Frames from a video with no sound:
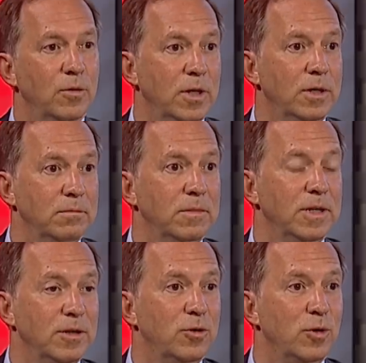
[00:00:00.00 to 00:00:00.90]
Well,
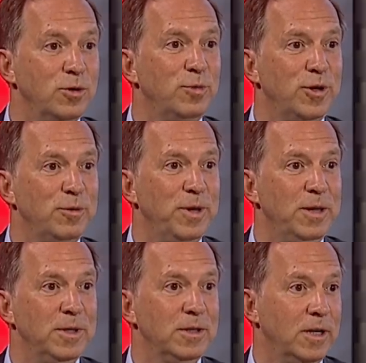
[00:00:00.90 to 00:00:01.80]
cross-border
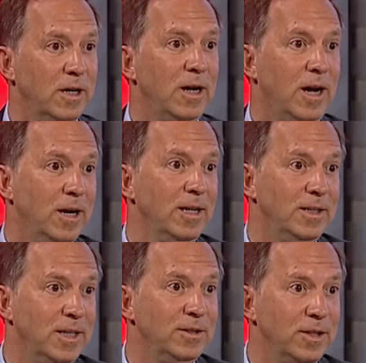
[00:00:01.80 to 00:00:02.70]
payments are highly
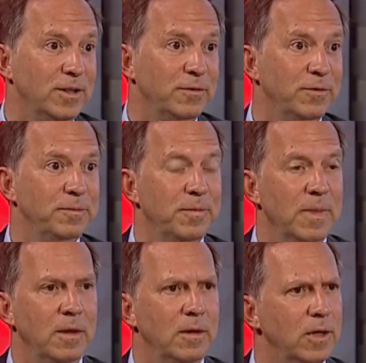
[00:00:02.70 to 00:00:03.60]
sensitive.
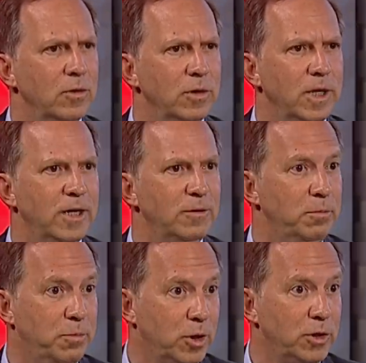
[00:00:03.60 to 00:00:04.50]
They contain
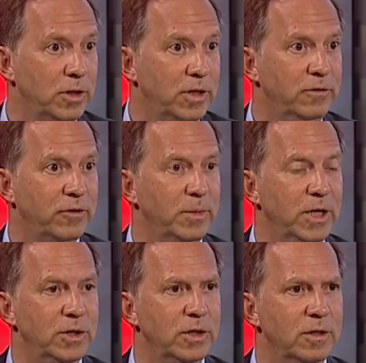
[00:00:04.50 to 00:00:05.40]
personal
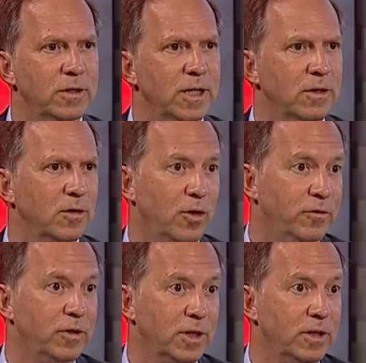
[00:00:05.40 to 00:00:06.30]
information and
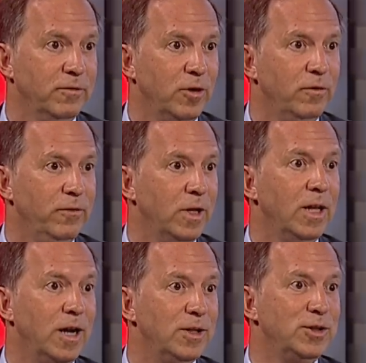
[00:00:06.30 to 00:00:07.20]
often involve
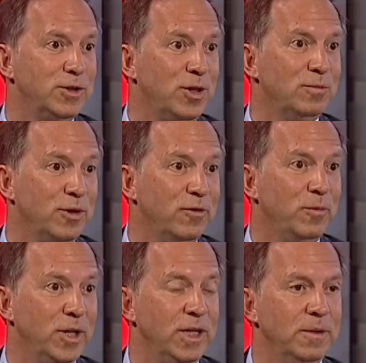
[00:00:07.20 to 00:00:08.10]
large sums of
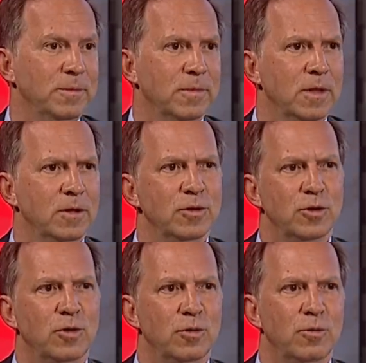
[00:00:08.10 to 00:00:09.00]
money.
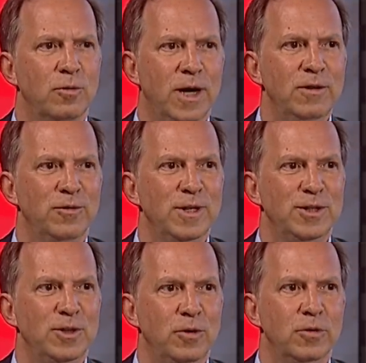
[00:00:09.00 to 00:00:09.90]
So rightfully
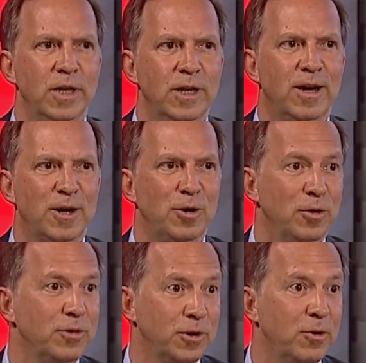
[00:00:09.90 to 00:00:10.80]
so, they are
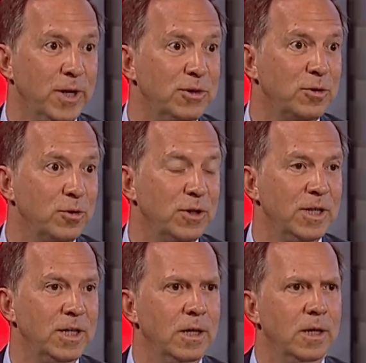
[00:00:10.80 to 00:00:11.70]
under great
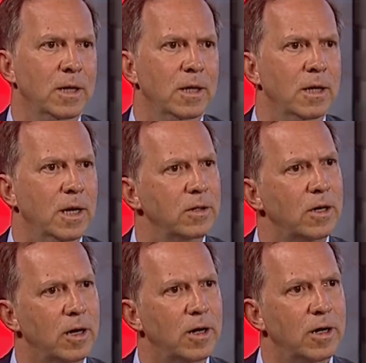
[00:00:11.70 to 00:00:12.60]
scrutiny and
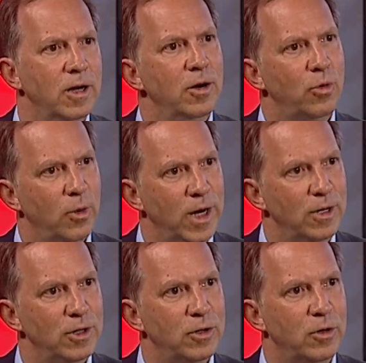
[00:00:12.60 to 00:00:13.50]
there are
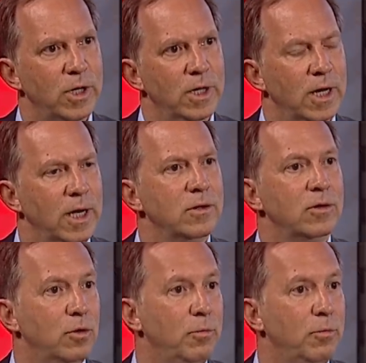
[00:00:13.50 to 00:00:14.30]
regulatory and